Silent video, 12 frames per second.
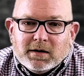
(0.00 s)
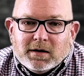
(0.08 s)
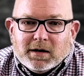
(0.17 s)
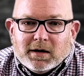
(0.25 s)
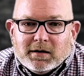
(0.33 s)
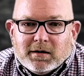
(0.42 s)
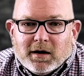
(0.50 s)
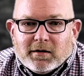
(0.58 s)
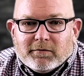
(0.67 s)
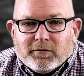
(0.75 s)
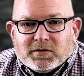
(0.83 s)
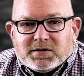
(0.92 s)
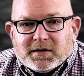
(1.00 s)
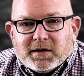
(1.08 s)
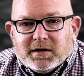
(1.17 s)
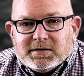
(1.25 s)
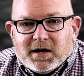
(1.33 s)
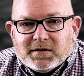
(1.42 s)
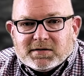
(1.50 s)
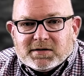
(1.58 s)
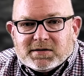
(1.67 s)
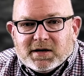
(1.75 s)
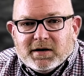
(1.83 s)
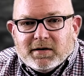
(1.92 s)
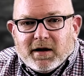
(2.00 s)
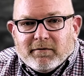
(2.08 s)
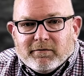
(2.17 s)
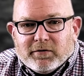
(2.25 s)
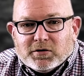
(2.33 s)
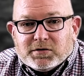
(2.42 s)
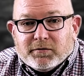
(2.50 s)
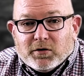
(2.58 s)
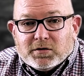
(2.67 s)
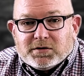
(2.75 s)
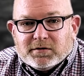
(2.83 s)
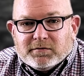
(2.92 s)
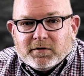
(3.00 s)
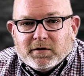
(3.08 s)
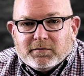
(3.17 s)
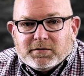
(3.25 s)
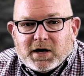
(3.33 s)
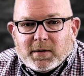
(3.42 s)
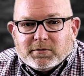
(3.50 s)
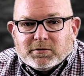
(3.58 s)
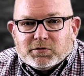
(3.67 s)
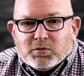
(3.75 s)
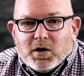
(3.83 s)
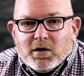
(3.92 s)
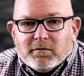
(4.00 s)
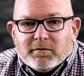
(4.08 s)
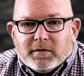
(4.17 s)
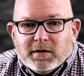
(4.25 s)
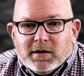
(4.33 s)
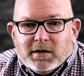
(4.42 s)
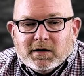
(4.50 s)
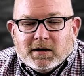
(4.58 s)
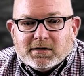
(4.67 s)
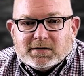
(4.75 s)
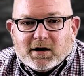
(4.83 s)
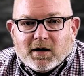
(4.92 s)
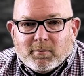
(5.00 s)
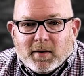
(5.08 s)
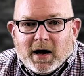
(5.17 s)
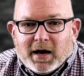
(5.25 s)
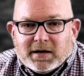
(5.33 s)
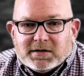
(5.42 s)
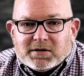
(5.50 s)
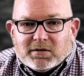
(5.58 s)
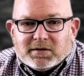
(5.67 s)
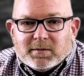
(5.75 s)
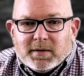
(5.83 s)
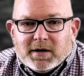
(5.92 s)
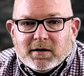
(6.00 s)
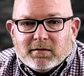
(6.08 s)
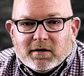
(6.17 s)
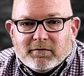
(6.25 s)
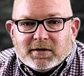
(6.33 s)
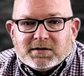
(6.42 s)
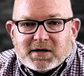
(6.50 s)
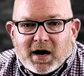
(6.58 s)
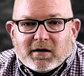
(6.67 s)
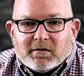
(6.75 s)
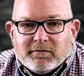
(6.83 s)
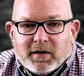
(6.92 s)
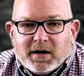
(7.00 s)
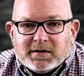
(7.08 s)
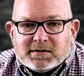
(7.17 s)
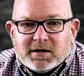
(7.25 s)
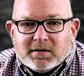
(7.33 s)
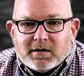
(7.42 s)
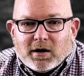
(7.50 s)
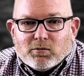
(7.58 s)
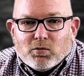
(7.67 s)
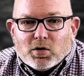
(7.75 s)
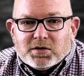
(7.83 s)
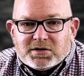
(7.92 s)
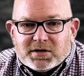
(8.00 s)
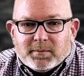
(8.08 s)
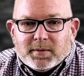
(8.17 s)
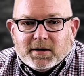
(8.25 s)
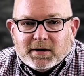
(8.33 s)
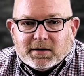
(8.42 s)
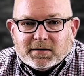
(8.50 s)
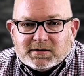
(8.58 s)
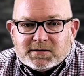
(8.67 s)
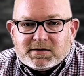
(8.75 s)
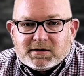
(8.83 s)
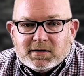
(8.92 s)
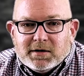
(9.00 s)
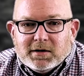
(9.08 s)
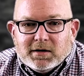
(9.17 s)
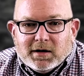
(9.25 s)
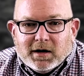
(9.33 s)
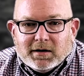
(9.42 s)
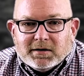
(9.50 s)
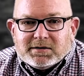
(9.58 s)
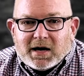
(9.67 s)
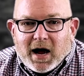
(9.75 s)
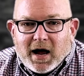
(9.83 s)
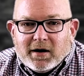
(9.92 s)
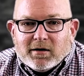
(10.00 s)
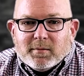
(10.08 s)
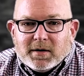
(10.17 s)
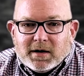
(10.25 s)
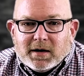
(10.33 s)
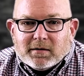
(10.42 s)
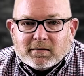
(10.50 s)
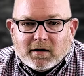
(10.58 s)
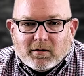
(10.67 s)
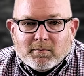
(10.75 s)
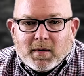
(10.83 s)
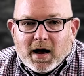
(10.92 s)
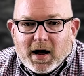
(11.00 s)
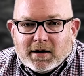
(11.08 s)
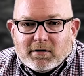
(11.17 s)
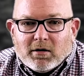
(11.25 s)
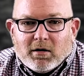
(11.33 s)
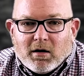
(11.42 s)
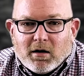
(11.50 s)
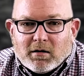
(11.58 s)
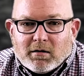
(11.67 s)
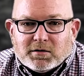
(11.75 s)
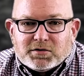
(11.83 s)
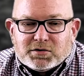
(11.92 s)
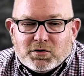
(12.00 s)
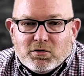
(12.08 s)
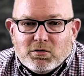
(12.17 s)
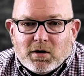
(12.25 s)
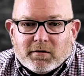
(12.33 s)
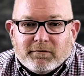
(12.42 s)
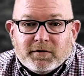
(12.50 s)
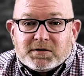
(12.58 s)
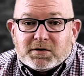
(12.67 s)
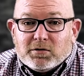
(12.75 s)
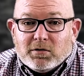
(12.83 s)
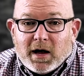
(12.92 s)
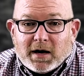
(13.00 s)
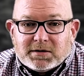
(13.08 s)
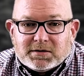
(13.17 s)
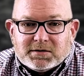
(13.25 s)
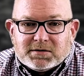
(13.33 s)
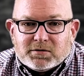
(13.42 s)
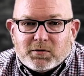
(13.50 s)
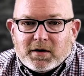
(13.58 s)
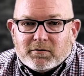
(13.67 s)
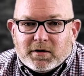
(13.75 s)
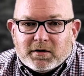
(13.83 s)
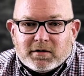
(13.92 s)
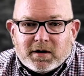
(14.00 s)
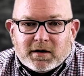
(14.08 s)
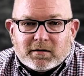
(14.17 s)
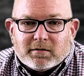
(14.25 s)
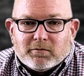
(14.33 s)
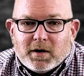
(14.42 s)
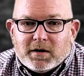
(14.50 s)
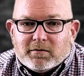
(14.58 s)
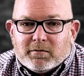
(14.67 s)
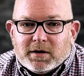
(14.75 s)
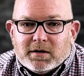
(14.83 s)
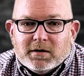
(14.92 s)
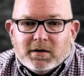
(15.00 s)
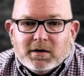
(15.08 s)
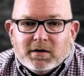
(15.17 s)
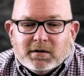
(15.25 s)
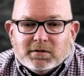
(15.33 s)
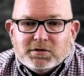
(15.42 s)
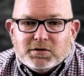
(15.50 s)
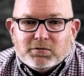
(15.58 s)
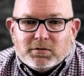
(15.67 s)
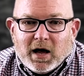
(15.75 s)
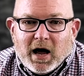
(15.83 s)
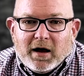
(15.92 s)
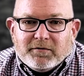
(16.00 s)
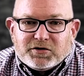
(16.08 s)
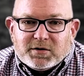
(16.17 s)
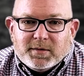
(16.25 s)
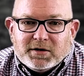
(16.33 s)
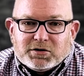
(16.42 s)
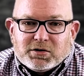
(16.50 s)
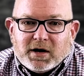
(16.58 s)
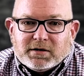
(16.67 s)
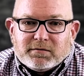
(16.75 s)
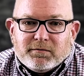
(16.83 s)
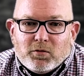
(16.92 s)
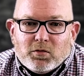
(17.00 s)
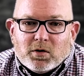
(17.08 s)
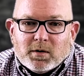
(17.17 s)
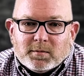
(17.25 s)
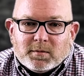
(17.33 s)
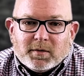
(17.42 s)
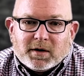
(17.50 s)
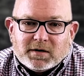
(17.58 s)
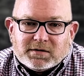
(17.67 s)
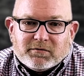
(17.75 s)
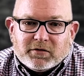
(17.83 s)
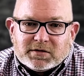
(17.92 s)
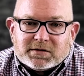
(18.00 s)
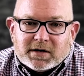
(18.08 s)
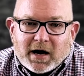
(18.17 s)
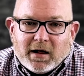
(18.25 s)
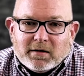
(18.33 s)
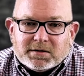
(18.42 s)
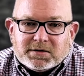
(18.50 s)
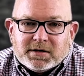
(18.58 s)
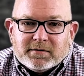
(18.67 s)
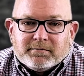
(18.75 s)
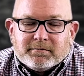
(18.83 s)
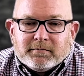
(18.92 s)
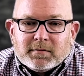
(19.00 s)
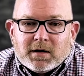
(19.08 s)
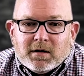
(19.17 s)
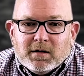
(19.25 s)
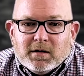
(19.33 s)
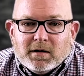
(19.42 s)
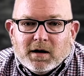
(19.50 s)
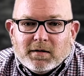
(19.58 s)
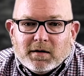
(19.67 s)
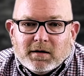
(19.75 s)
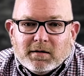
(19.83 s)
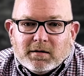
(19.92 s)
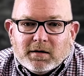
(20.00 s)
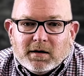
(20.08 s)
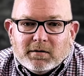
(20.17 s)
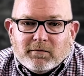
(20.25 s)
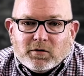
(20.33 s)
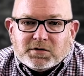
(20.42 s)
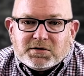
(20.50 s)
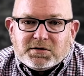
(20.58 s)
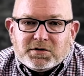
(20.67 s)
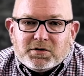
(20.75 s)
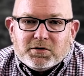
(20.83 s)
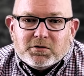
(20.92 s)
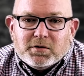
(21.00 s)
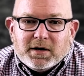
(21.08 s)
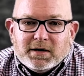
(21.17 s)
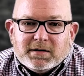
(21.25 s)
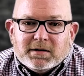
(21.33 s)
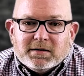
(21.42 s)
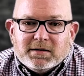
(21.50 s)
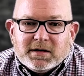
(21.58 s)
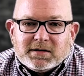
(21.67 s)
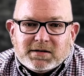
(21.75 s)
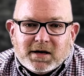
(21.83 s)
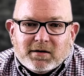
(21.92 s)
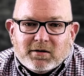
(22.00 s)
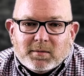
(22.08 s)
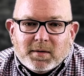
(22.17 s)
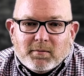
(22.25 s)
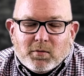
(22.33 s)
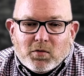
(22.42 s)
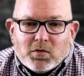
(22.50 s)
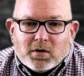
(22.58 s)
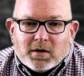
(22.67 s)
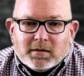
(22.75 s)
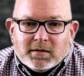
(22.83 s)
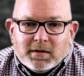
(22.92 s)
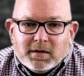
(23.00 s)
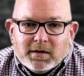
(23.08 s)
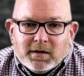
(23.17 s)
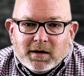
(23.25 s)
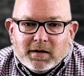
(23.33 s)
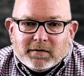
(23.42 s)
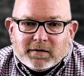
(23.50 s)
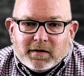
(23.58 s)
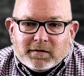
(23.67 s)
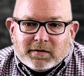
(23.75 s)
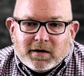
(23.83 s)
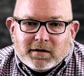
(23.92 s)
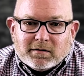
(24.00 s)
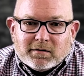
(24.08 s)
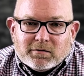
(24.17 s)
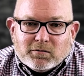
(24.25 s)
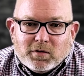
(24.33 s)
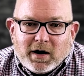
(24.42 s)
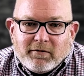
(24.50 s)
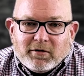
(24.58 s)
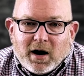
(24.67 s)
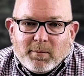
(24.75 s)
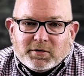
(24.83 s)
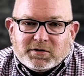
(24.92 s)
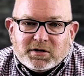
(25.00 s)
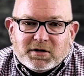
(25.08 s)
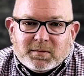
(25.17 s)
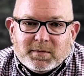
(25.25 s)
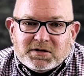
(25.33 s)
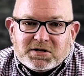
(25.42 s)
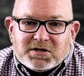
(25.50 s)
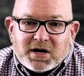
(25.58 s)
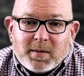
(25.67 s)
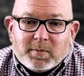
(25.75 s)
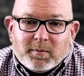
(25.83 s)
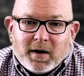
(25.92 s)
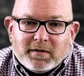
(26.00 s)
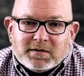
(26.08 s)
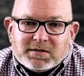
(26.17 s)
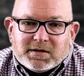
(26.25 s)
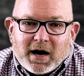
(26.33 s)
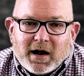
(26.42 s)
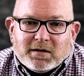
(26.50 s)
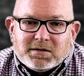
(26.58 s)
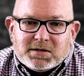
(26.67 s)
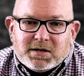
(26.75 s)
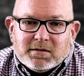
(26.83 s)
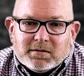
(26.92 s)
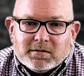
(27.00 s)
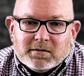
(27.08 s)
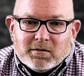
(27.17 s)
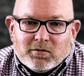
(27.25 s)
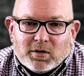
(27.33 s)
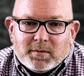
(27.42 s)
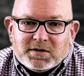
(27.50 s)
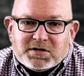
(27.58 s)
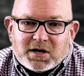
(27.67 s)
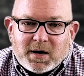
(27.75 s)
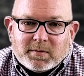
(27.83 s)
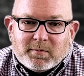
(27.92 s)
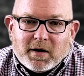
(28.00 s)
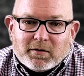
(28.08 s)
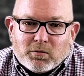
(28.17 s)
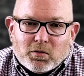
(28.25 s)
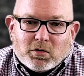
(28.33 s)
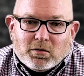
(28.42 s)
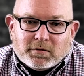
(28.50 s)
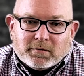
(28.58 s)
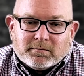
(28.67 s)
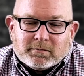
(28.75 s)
And the first thing that he tells us in that first verse of chapter 12 is that our bodies are to be a living sacrifice, that our worship is an entire being, our mind, our heart, our soul, our physical actions, the way that we think, the way that we do life should be transformed because of this theology. And then in verse 2, he digs in a little bit more and says that we have an opportunity to be shaped by this theology or to be shaped by the world.